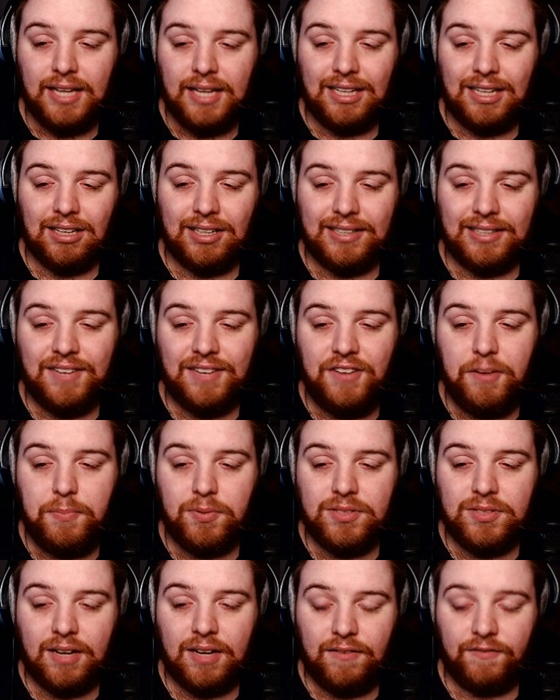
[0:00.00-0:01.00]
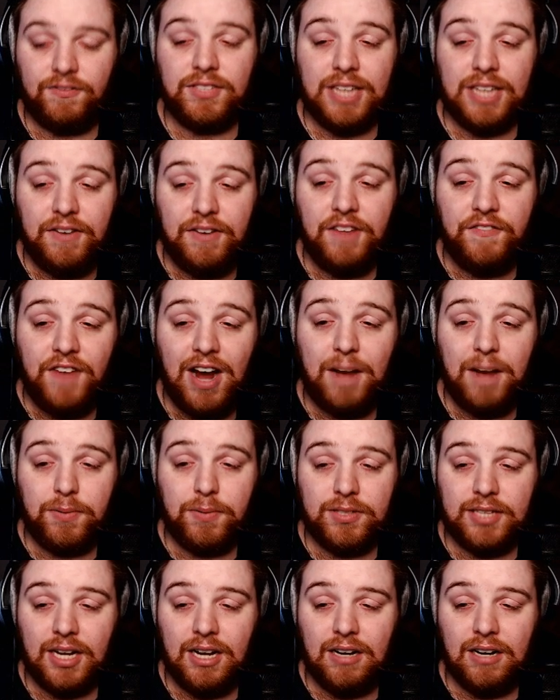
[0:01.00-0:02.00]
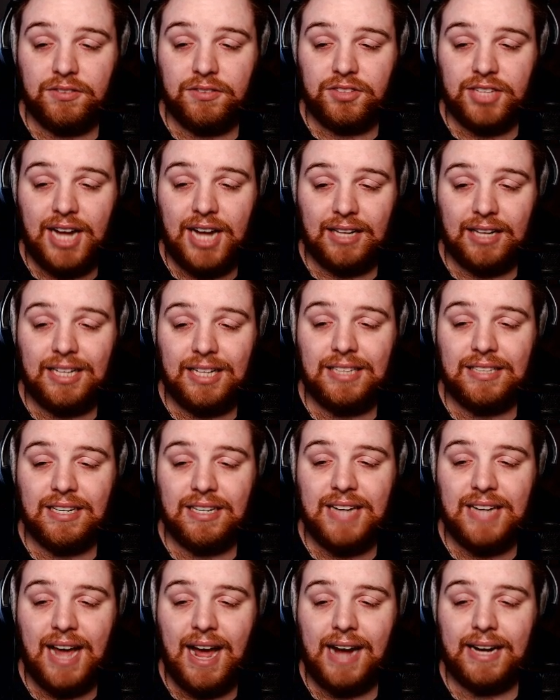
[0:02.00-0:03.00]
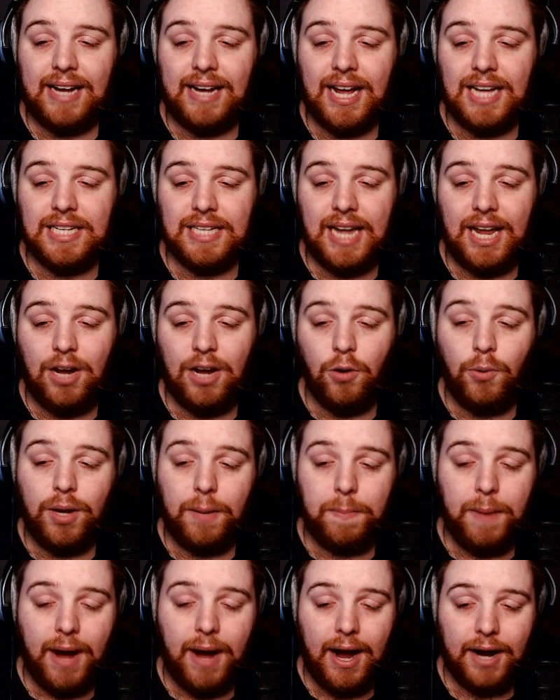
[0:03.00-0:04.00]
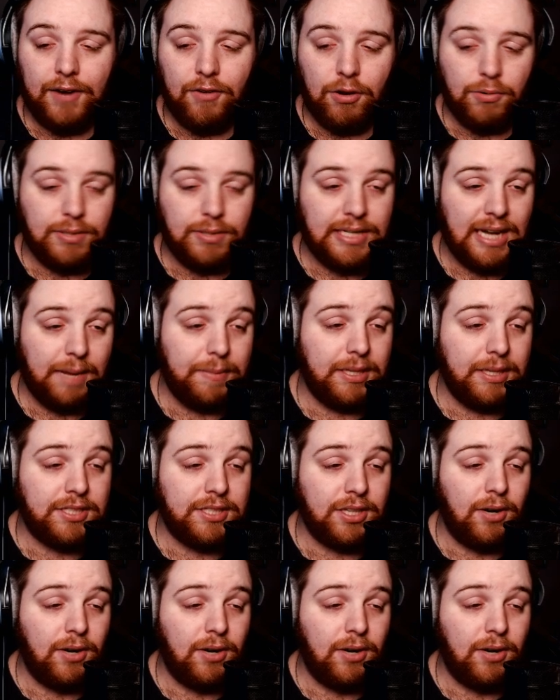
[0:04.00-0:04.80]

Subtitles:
healing 75% of Xiangling's attack as AoE pyro damage.